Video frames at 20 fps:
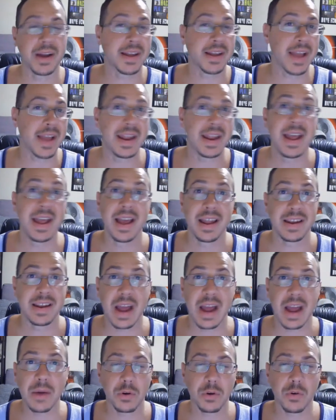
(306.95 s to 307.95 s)
Again,
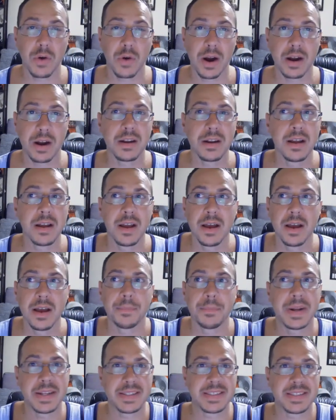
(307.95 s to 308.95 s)
not required,
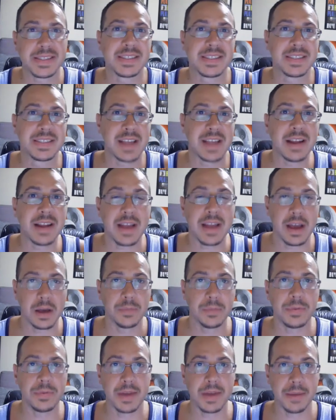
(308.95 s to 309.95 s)
but it's designed to
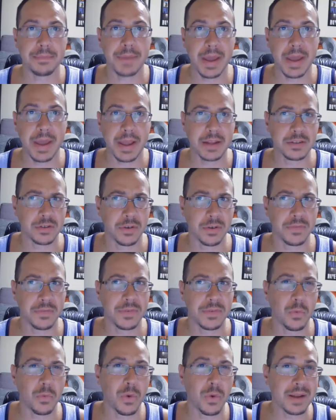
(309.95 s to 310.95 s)
help you get paid. So if
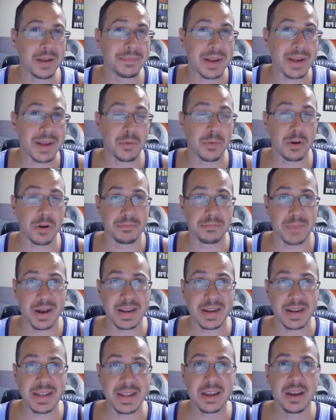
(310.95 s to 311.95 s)
you wanna make more
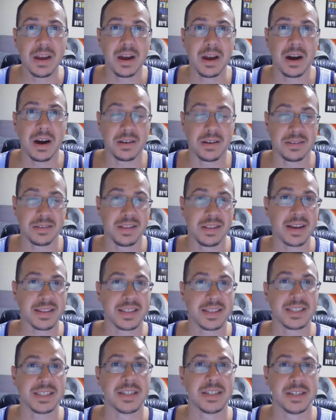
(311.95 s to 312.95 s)
money, unlock
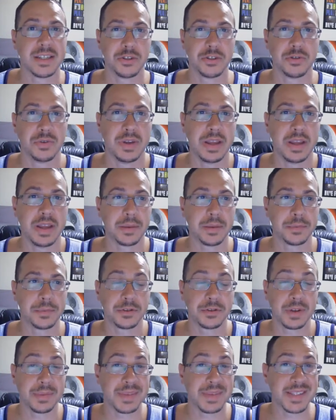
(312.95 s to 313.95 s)
this additional income
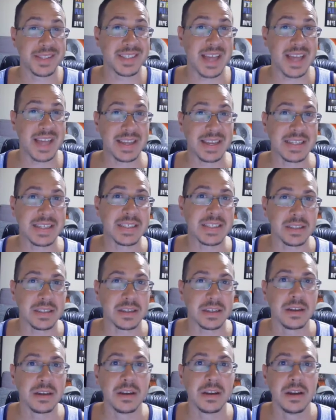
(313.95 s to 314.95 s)
stream. It's that easy